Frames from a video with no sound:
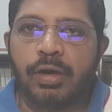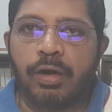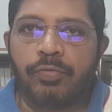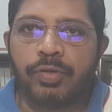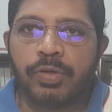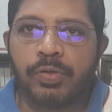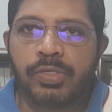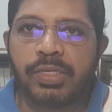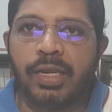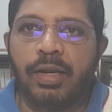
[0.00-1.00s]
of
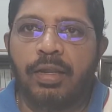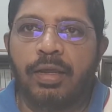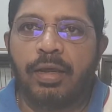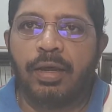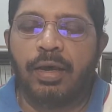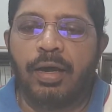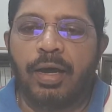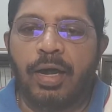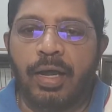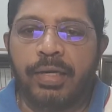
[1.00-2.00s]
Husserl,
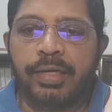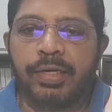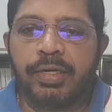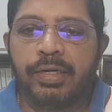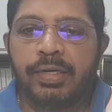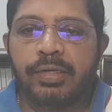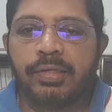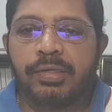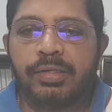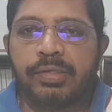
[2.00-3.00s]
Heidegger,
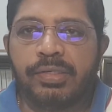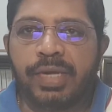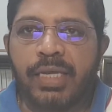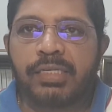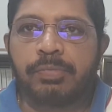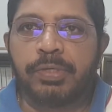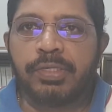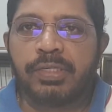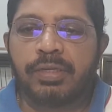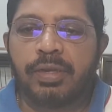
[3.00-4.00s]

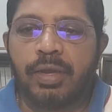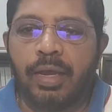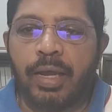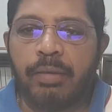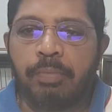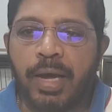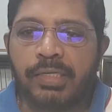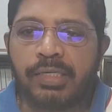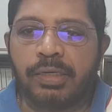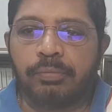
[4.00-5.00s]
Jaspers, and
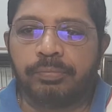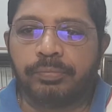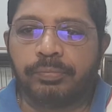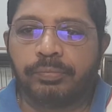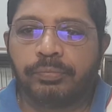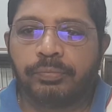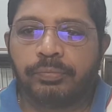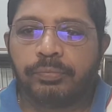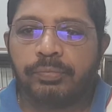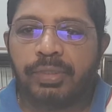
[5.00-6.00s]
Marcel.
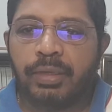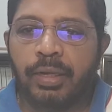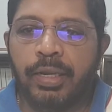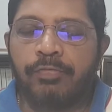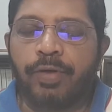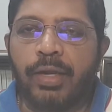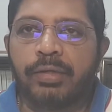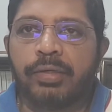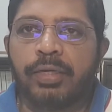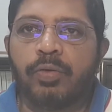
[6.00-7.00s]
In
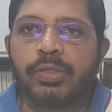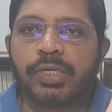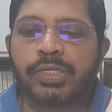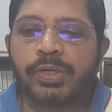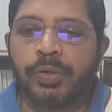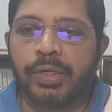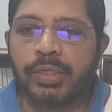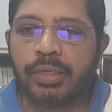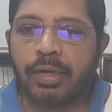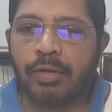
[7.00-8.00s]
fact, he was a
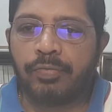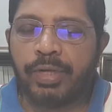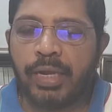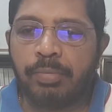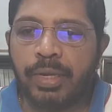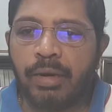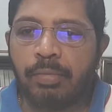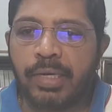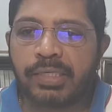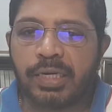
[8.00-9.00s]
student of Gabriel
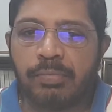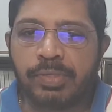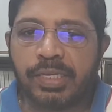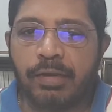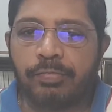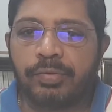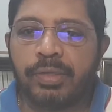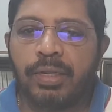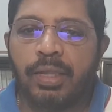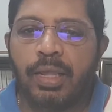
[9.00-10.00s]
Marcel himself,
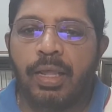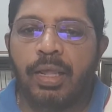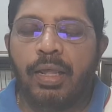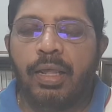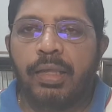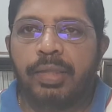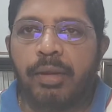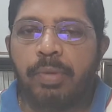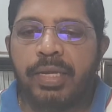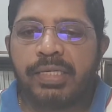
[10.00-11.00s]

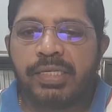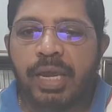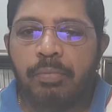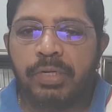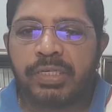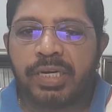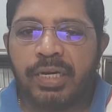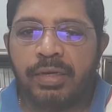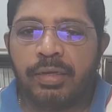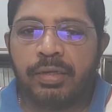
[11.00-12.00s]
thereby
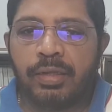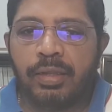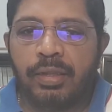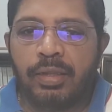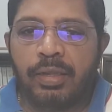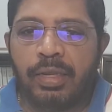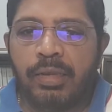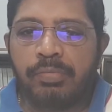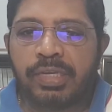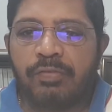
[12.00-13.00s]
establishing
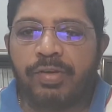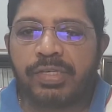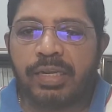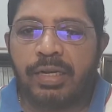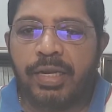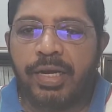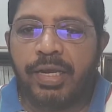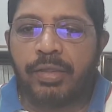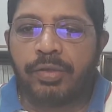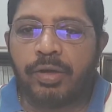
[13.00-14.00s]
himself as a leading
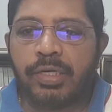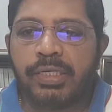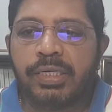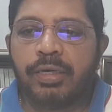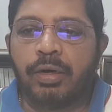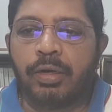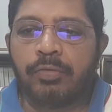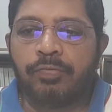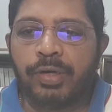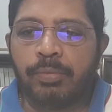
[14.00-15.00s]
authority on
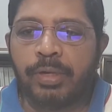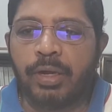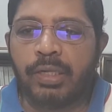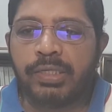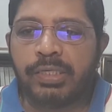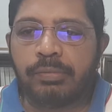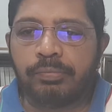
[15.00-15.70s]
phenomenology.